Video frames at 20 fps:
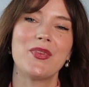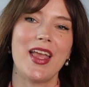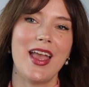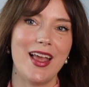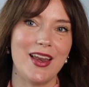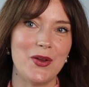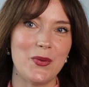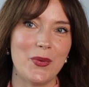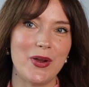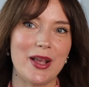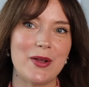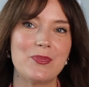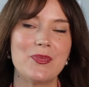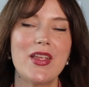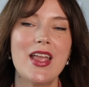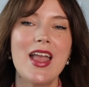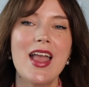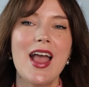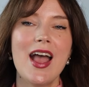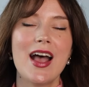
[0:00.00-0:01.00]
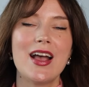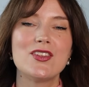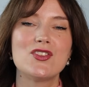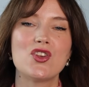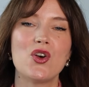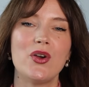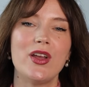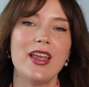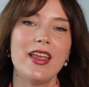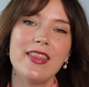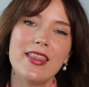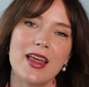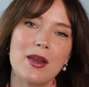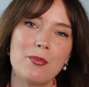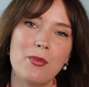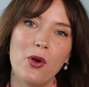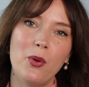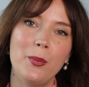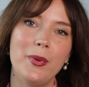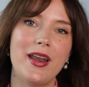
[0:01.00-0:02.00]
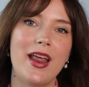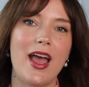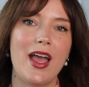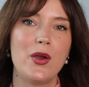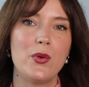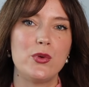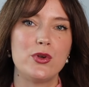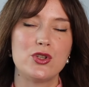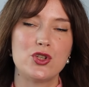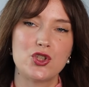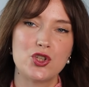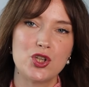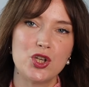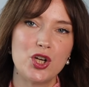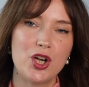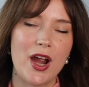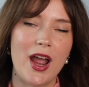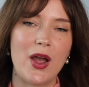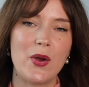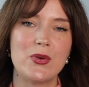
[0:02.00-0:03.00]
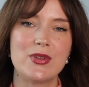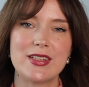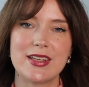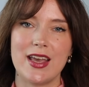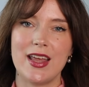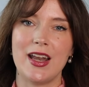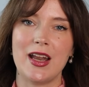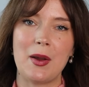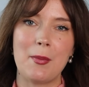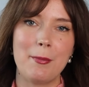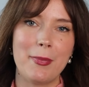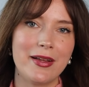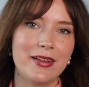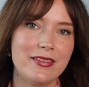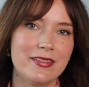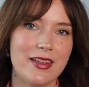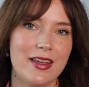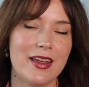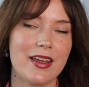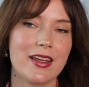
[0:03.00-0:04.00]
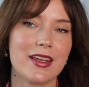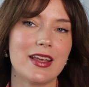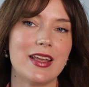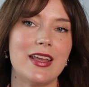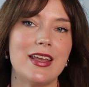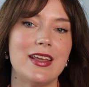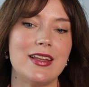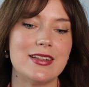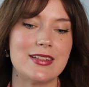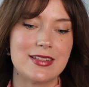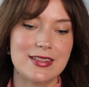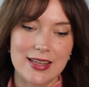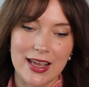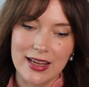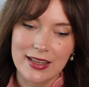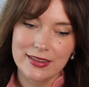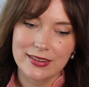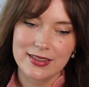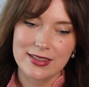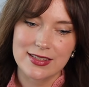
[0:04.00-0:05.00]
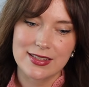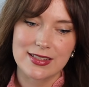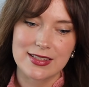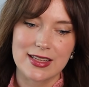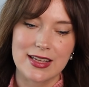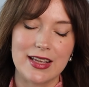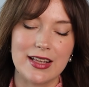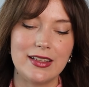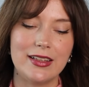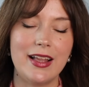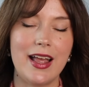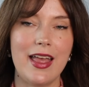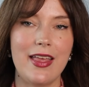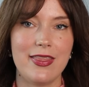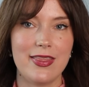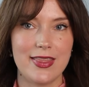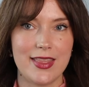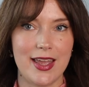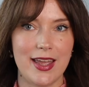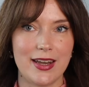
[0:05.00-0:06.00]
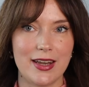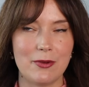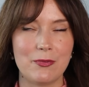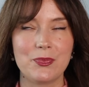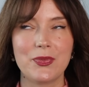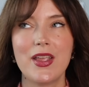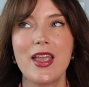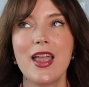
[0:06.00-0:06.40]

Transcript: Anyway, so in that moment I was sure I was getting Panthere in stainless steel, and then